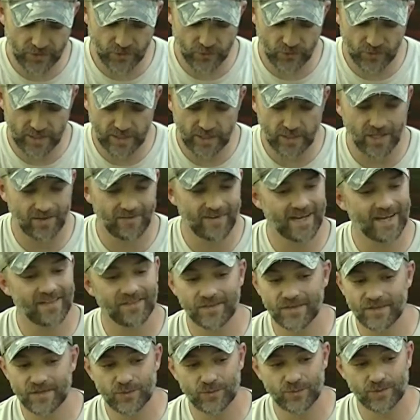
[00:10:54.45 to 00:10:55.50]
Trail. I've had
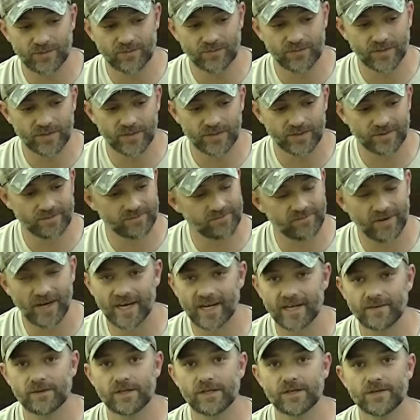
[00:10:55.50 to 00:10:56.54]
this one for
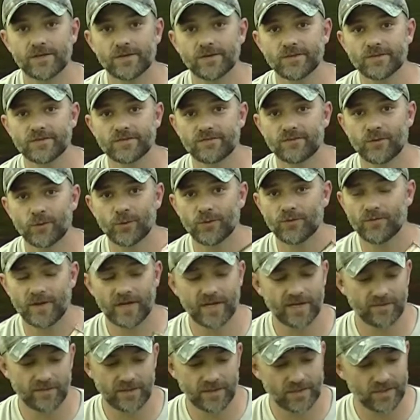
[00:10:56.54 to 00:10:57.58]
5 years, 4 or
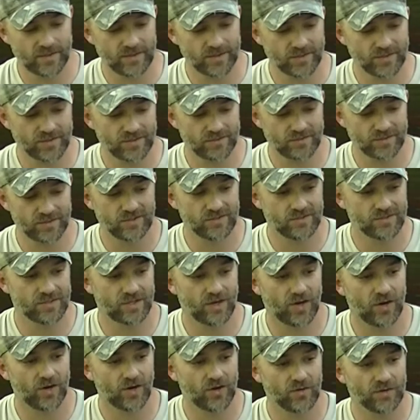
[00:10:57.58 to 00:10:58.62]
5 years. Use it
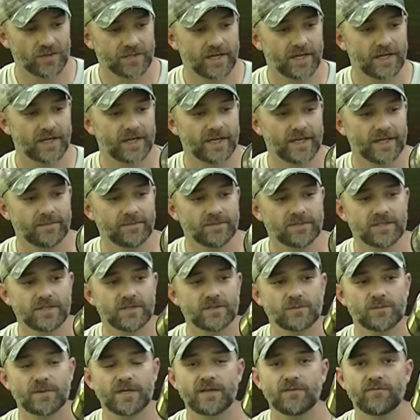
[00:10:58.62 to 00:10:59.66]
all the time. See, it's
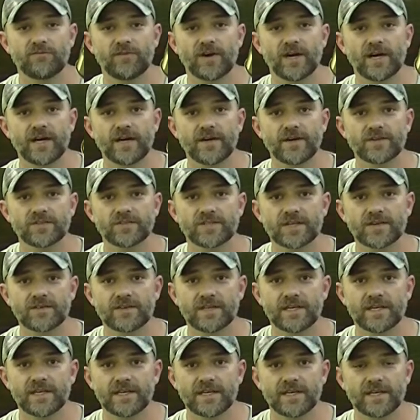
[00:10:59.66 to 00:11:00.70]
been in fires and
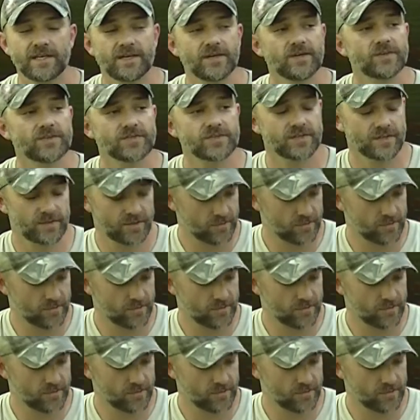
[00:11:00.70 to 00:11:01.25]
everything else.